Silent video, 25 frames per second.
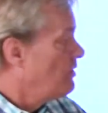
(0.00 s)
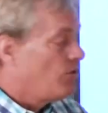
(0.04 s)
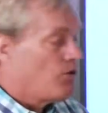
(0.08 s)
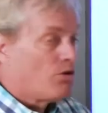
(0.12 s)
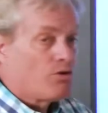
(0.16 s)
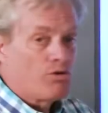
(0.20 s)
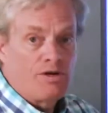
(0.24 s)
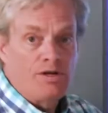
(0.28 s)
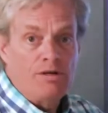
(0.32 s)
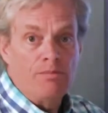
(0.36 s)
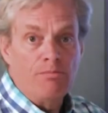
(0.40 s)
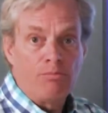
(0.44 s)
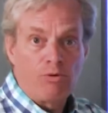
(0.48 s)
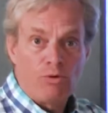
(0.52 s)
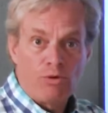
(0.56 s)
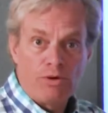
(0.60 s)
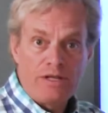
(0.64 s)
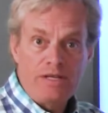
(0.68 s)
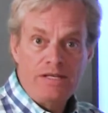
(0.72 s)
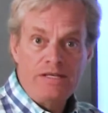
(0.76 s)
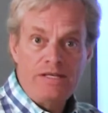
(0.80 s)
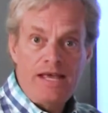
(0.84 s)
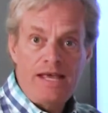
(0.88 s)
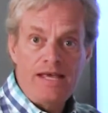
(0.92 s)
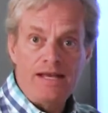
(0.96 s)
or
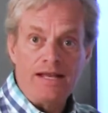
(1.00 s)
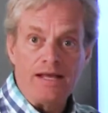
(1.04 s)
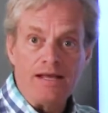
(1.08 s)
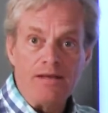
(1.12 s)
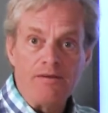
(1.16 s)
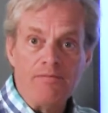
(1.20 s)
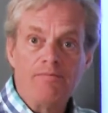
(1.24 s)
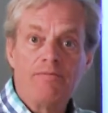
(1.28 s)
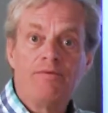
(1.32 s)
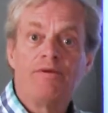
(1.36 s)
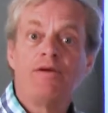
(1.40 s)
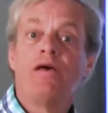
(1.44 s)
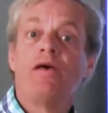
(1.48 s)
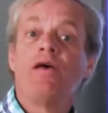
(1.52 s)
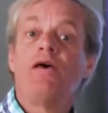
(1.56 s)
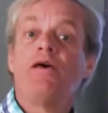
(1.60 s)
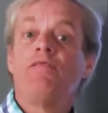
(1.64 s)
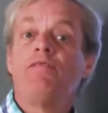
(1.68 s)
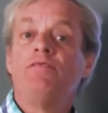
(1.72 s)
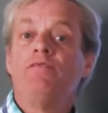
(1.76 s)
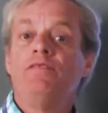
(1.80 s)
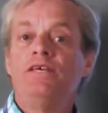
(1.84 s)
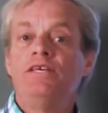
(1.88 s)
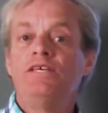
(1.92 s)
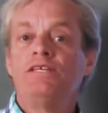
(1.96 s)
importing data.
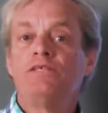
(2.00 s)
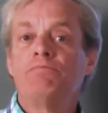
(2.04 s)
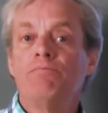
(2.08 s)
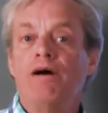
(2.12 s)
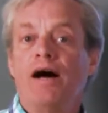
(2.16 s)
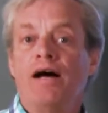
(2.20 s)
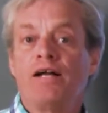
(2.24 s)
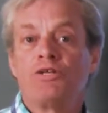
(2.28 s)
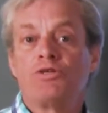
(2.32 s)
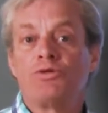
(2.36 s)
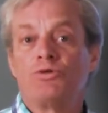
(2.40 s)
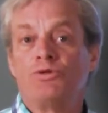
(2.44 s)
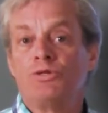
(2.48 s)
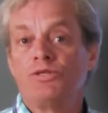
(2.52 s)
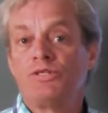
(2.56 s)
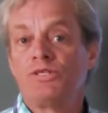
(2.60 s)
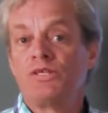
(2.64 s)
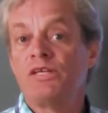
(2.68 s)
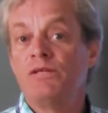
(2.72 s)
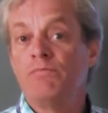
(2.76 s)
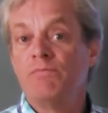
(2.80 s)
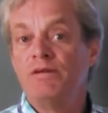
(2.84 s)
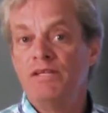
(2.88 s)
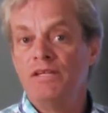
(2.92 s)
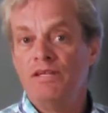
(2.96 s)
These modules
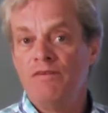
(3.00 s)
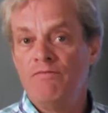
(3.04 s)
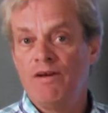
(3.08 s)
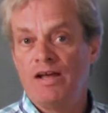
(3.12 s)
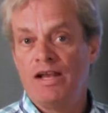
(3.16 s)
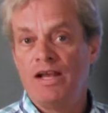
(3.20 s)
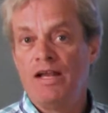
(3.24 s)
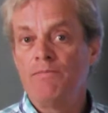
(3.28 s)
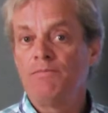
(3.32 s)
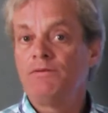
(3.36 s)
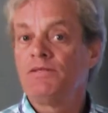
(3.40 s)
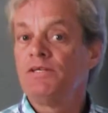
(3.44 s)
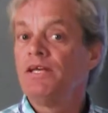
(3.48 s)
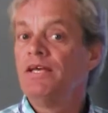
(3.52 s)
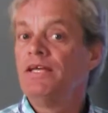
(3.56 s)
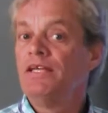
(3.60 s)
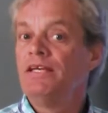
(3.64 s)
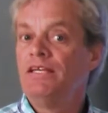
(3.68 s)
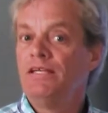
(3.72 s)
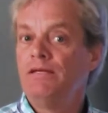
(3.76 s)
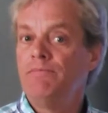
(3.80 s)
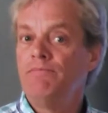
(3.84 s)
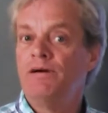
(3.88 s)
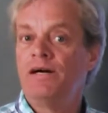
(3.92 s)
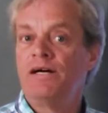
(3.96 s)
can be developed
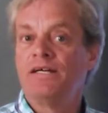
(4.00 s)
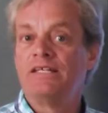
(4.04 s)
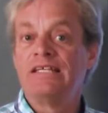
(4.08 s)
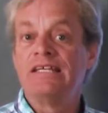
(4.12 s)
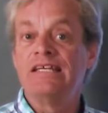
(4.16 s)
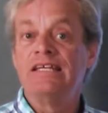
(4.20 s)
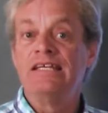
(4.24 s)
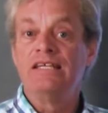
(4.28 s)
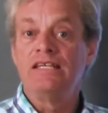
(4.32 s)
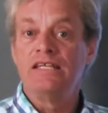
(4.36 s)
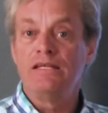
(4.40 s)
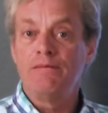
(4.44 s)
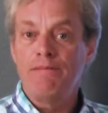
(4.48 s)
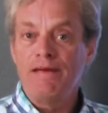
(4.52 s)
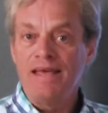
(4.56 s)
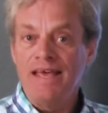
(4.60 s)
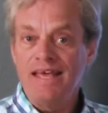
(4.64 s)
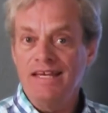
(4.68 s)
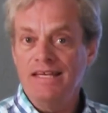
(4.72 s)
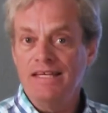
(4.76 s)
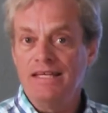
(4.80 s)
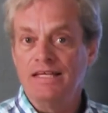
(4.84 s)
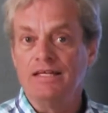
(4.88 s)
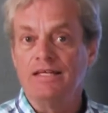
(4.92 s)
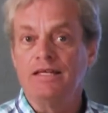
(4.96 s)
and debugged
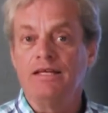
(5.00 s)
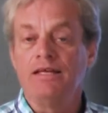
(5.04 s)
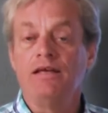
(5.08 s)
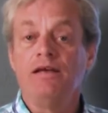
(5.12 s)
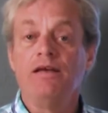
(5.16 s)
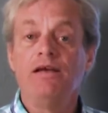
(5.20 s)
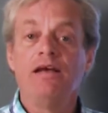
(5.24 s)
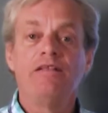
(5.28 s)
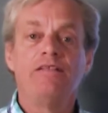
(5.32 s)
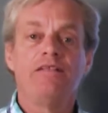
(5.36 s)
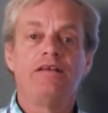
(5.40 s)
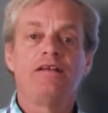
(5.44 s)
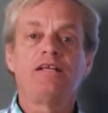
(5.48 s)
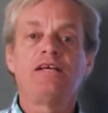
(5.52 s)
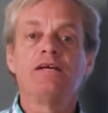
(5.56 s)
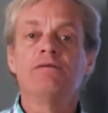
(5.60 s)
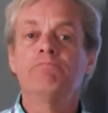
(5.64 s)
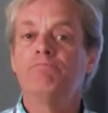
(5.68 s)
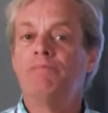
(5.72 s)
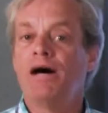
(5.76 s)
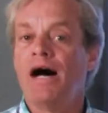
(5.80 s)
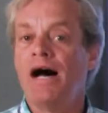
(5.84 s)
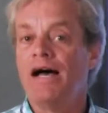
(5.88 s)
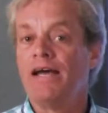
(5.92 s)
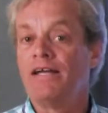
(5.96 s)
independently and then
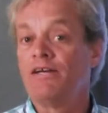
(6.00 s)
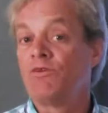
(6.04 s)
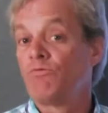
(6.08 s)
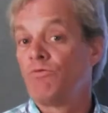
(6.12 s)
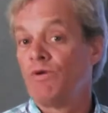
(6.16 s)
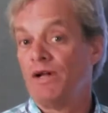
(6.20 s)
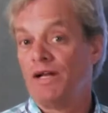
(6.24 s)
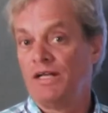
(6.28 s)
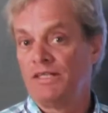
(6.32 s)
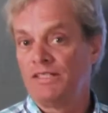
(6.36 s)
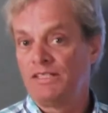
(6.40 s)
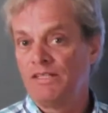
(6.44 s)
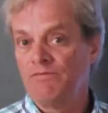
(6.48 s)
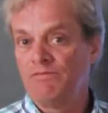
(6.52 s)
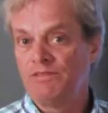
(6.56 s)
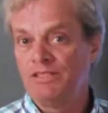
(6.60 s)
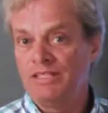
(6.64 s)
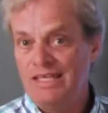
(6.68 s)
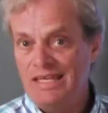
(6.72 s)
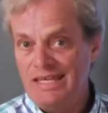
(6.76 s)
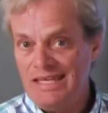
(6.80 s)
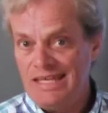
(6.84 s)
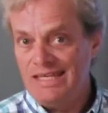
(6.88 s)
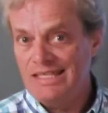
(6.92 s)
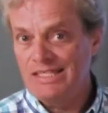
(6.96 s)
combined relatively
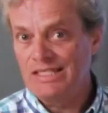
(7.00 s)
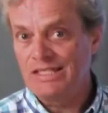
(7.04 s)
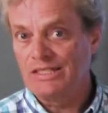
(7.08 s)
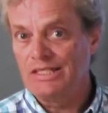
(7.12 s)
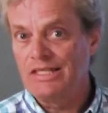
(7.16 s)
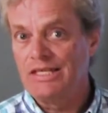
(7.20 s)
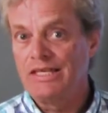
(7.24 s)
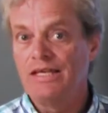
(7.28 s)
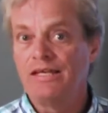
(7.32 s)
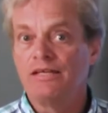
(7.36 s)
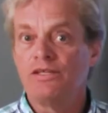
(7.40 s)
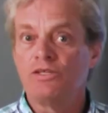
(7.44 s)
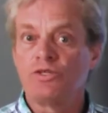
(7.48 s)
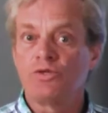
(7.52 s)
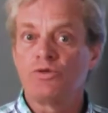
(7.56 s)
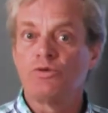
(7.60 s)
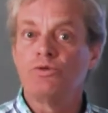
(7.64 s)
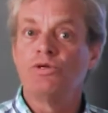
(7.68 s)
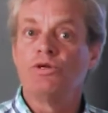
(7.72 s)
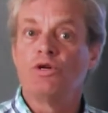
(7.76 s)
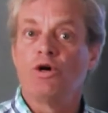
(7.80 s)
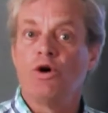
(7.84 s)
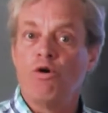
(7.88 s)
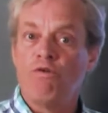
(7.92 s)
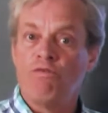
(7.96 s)
easily into
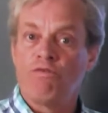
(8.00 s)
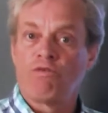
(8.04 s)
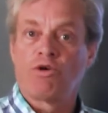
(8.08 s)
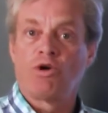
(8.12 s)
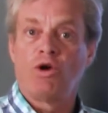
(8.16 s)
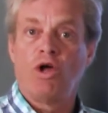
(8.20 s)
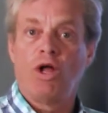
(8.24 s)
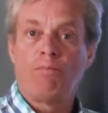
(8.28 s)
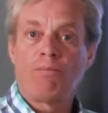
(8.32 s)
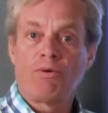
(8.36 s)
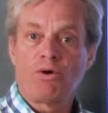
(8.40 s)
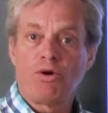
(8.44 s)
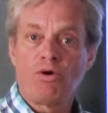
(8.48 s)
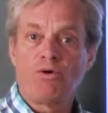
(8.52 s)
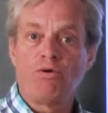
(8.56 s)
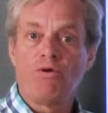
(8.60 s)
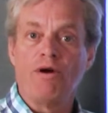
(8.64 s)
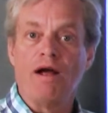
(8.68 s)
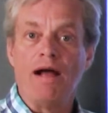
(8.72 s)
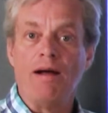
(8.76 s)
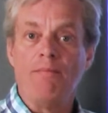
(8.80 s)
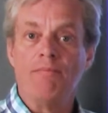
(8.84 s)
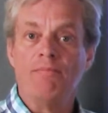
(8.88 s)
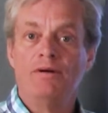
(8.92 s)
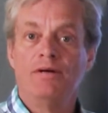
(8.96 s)
an overall
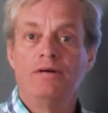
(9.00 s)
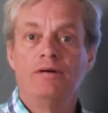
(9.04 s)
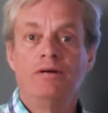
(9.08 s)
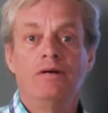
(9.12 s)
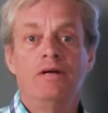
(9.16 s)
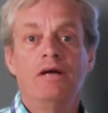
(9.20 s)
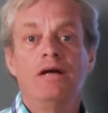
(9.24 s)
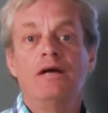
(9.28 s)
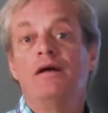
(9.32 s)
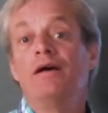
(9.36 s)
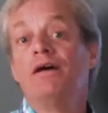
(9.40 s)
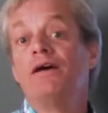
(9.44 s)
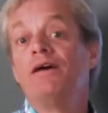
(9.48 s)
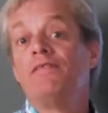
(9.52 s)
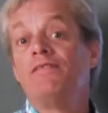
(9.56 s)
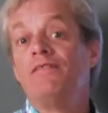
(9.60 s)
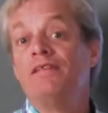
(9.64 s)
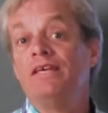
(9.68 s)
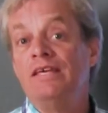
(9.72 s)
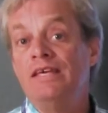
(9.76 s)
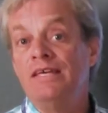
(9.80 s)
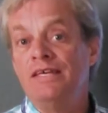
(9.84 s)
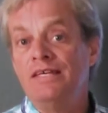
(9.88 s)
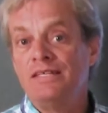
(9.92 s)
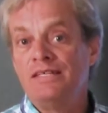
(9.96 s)
program.
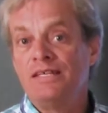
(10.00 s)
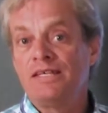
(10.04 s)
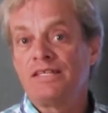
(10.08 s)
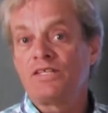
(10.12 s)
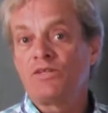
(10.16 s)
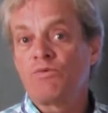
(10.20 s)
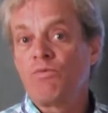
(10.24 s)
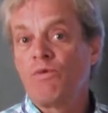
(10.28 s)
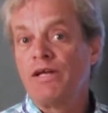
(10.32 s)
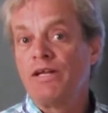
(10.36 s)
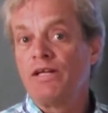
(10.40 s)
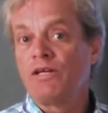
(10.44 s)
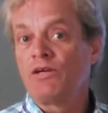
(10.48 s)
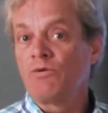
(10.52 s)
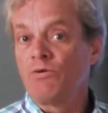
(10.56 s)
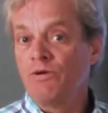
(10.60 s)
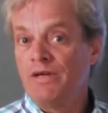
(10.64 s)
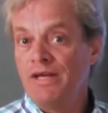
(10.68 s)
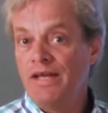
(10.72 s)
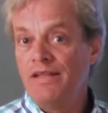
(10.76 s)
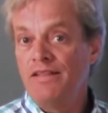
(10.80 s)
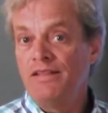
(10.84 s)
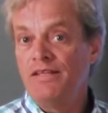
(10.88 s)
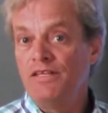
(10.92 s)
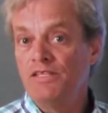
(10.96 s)
The easiest way to
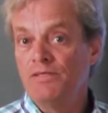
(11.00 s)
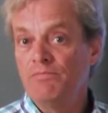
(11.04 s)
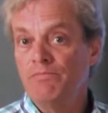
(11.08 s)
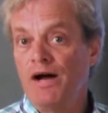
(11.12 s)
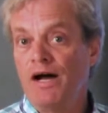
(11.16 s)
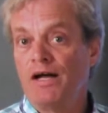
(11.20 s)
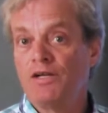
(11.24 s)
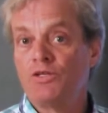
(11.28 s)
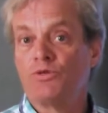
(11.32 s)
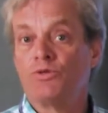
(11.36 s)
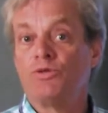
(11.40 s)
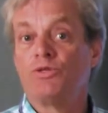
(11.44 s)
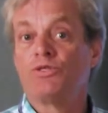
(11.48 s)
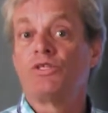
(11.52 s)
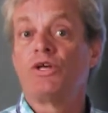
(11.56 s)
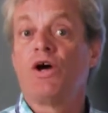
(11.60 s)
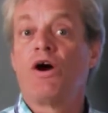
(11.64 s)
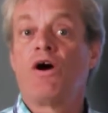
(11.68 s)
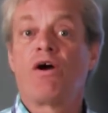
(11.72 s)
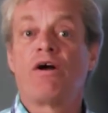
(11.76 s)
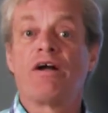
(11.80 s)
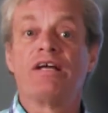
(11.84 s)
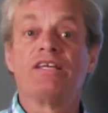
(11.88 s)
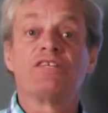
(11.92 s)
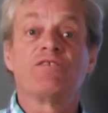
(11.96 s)
create these modules
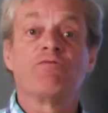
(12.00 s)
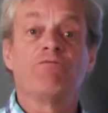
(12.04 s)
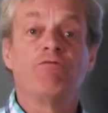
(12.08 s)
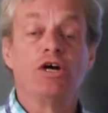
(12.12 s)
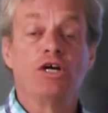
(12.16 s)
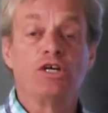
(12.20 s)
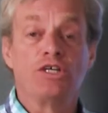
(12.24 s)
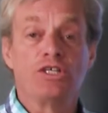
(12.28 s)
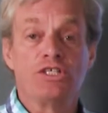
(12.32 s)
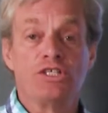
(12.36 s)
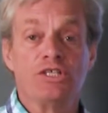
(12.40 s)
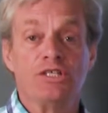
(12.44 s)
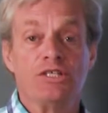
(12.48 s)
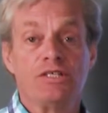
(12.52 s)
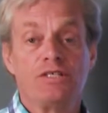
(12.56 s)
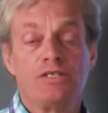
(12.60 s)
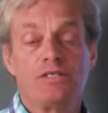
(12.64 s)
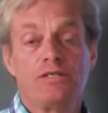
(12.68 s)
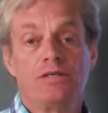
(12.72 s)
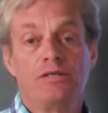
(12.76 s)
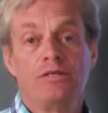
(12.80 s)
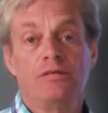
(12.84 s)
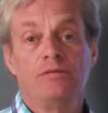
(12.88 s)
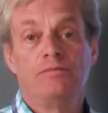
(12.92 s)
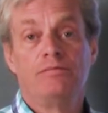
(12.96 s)
are as
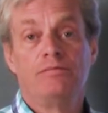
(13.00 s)
functions.